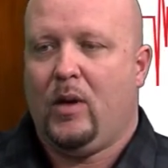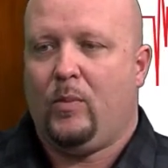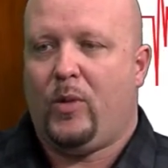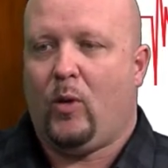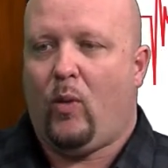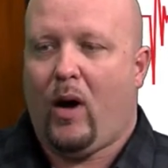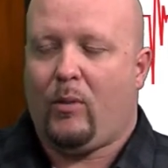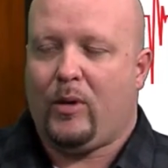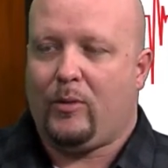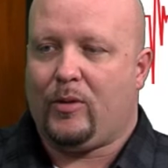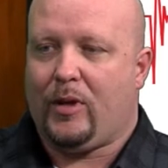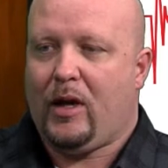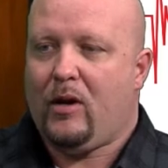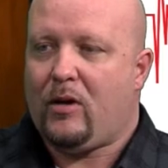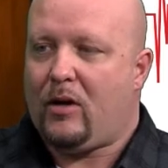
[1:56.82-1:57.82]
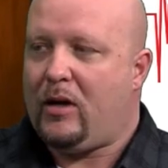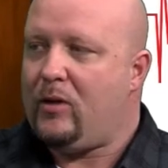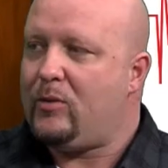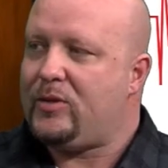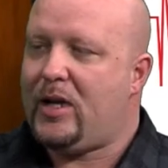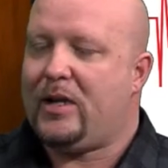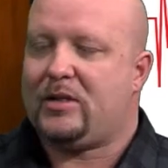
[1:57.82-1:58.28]
but while we were there, he
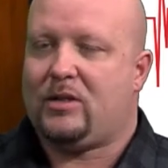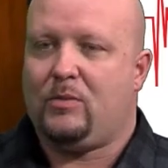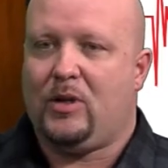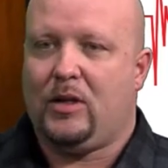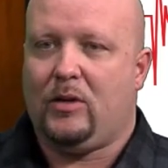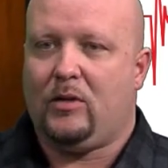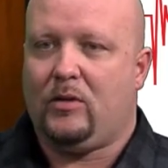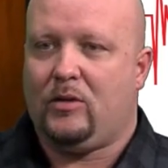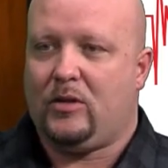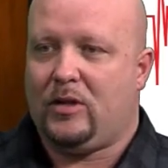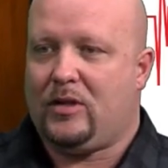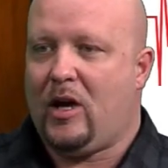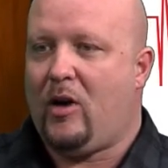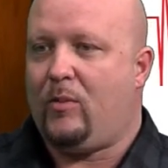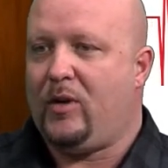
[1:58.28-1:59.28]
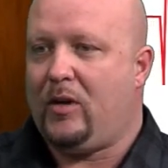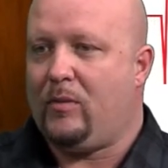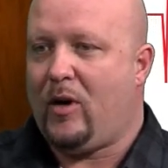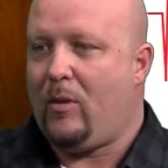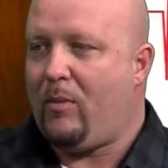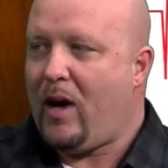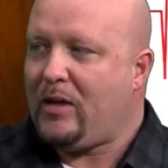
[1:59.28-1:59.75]
was asking me to tell me
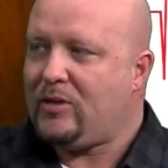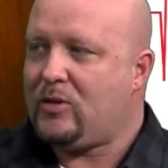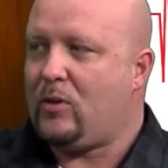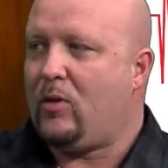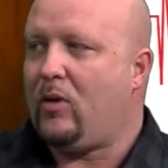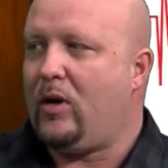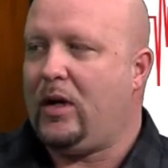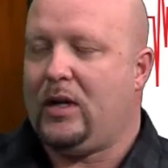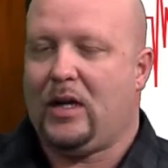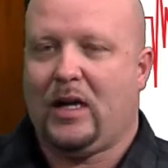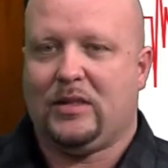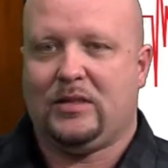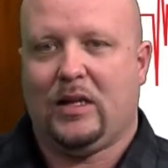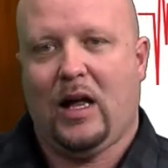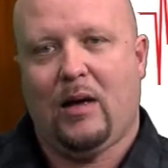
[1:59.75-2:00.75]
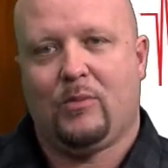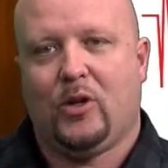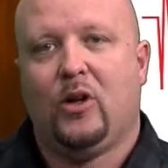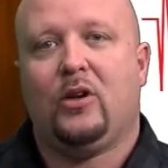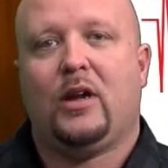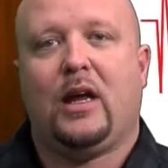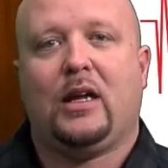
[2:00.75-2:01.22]
about my story, and I said, "I'm
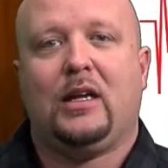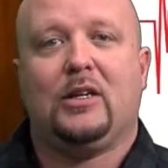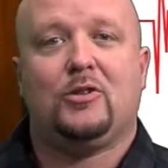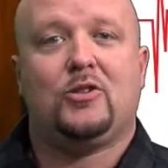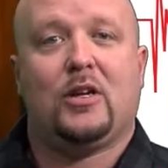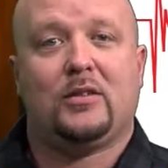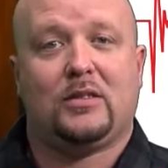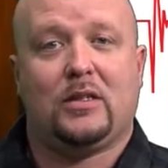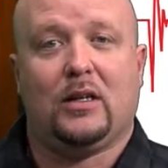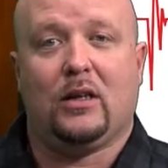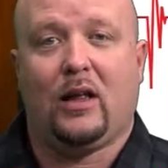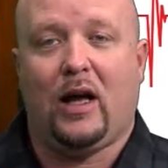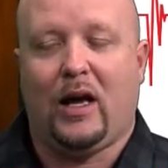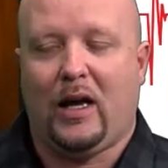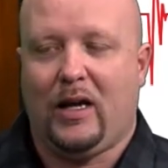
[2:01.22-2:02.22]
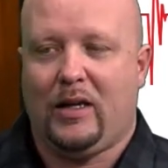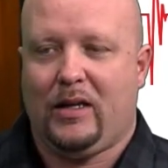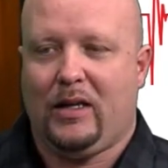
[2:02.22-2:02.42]
good. I get adjusted a lot."